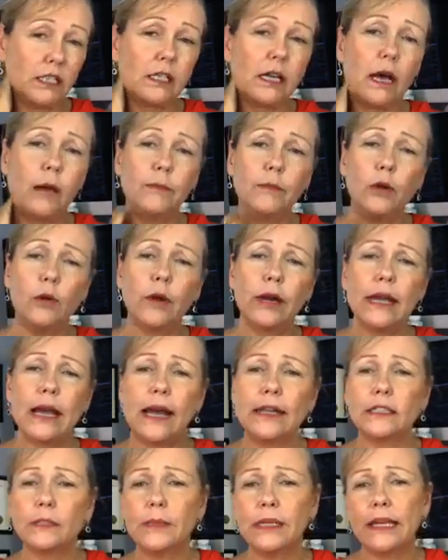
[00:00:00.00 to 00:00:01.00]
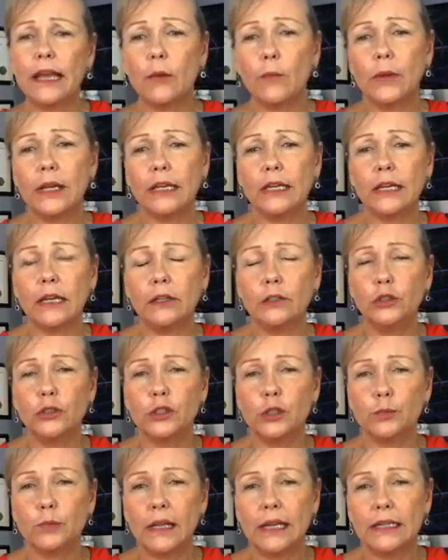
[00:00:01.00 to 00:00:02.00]
Lori asked me, can we
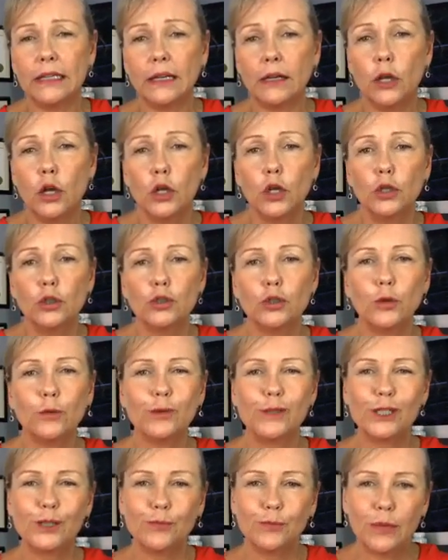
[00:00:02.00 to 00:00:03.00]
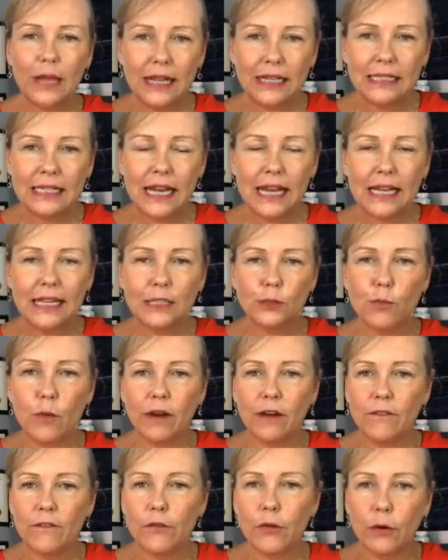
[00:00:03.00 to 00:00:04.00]
use Splenda? So, Splenda is
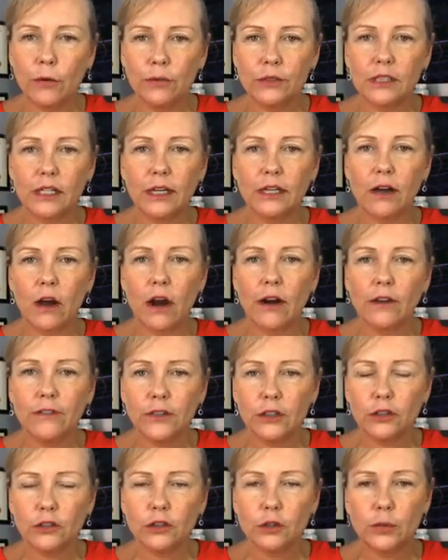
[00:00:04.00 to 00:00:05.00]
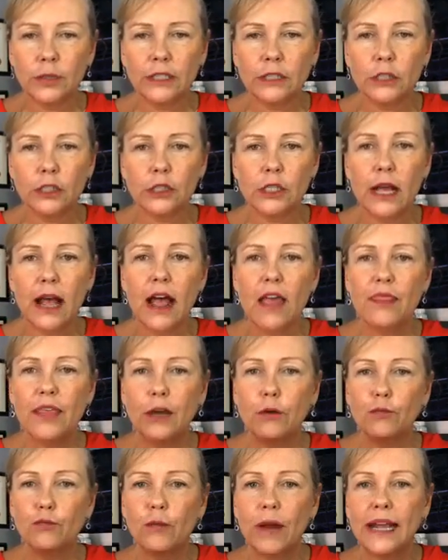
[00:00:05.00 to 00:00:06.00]
one of those artificial sweeteners
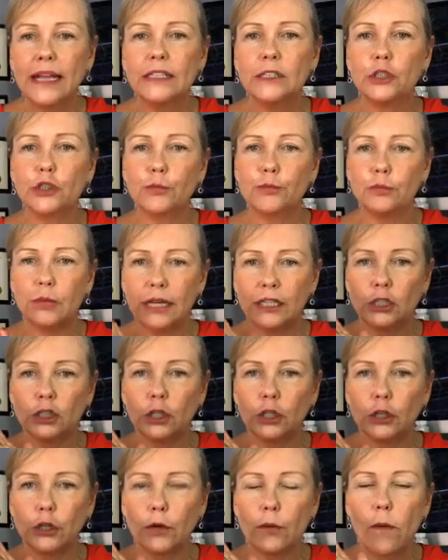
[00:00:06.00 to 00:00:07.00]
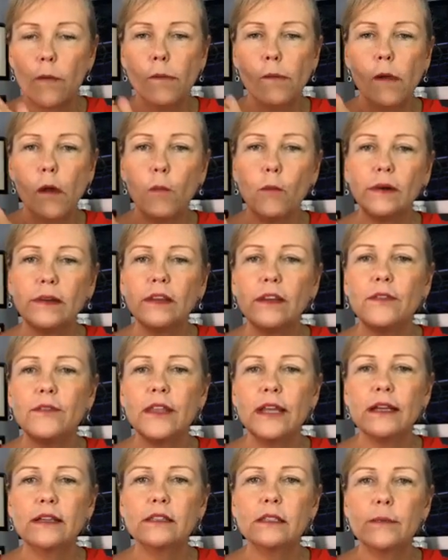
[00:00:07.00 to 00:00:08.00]
that raise your blood sugar. And one of the
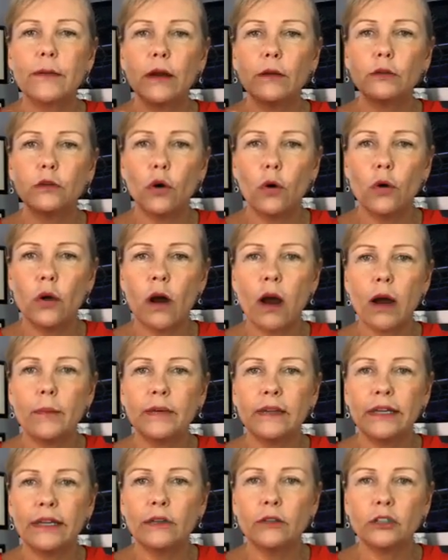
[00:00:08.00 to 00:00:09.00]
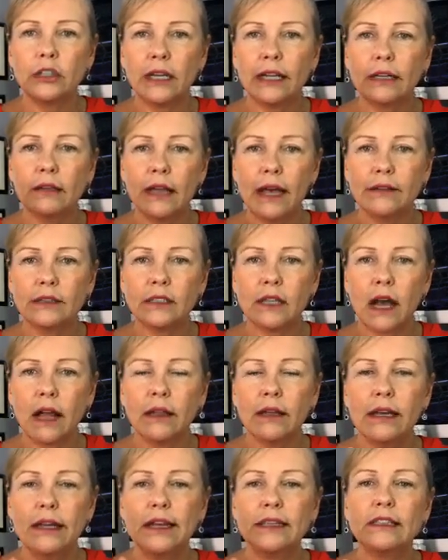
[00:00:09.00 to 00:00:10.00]
things about low carb and ketogenic
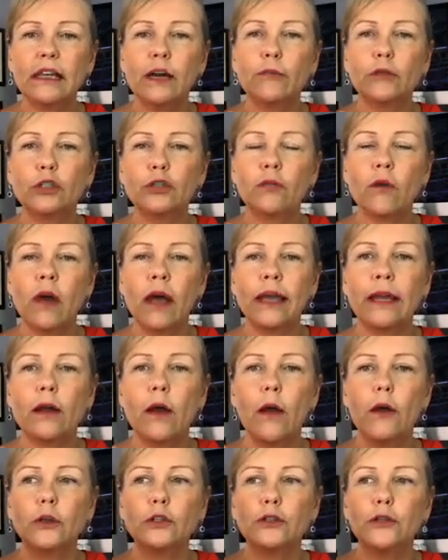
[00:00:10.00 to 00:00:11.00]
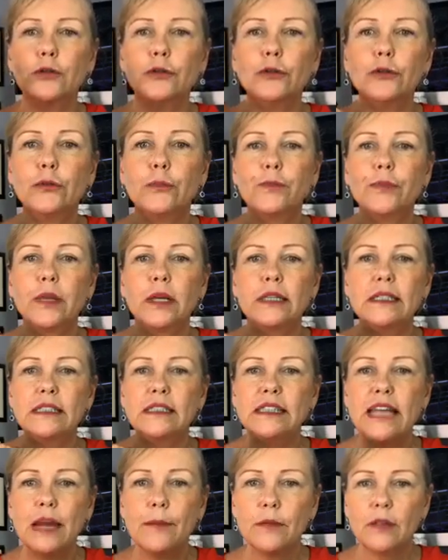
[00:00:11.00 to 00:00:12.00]
lifestyle is that we're trying to
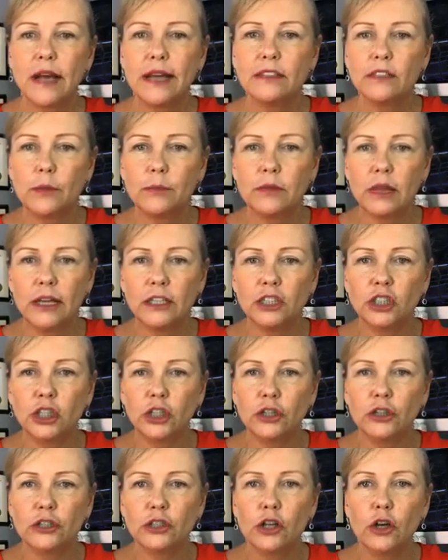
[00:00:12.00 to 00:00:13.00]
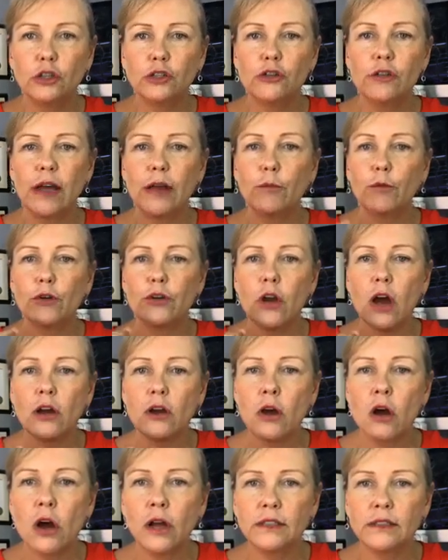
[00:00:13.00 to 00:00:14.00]
stabilize our blood sugars so that we're not
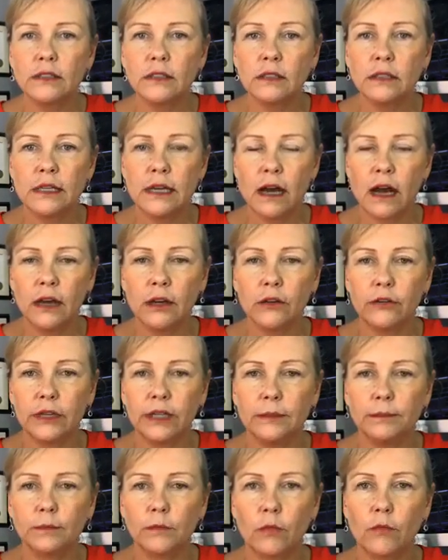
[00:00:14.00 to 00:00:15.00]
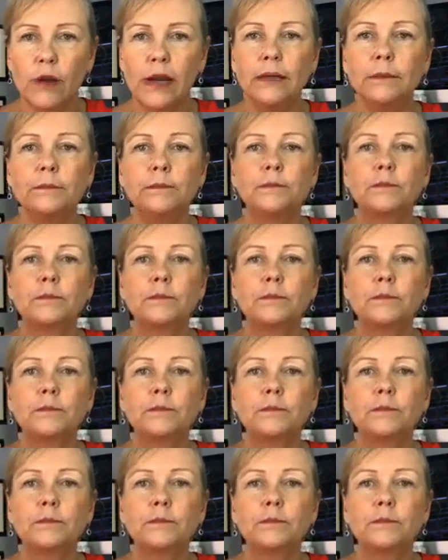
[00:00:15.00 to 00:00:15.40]
constantly hungry, right?